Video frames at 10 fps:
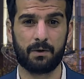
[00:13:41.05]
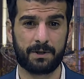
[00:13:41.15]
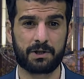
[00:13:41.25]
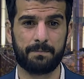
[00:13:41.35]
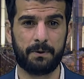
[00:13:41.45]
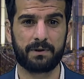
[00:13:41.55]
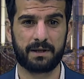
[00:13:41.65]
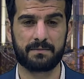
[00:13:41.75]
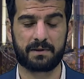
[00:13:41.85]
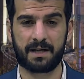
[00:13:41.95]
which can put
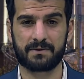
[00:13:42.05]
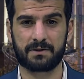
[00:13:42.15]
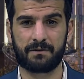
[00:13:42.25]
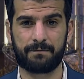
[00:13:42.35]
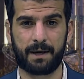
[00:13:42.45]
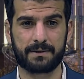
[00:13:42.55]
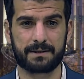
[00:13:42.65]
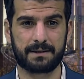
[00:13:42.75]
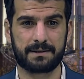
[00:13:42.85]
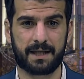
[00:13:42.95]
them thousands of
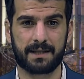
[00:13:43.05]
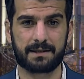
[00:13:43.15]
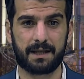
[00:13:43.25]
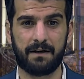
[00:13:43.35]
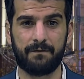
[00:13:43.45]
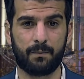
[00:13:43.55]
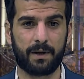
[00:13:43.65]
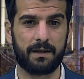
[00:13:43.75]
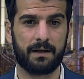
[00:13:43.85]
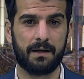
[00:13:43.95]
pounds in debt even
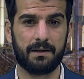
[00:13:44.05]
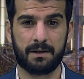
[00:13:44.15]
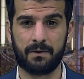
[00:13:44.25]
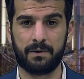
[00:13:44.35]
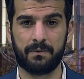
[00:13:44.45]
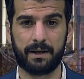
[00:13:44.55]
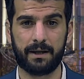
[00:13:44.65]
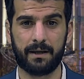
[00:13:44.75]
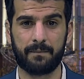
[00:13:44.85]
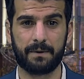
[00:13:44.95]
when no
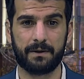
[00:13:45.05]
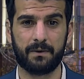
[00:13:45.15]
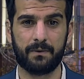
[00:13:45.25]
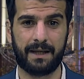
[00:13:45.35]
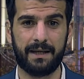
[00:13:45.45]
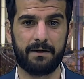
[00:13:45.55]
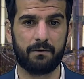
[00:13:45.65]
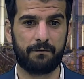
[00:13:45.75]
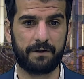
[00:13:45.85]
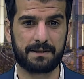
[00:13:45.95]

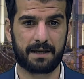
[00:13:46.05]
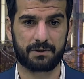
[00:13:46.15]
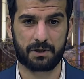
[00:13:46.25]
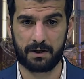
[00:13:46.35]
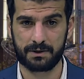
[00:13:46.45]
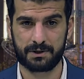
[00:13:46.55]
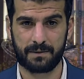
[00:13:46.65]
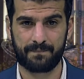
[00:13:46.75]
illegal fees are charged.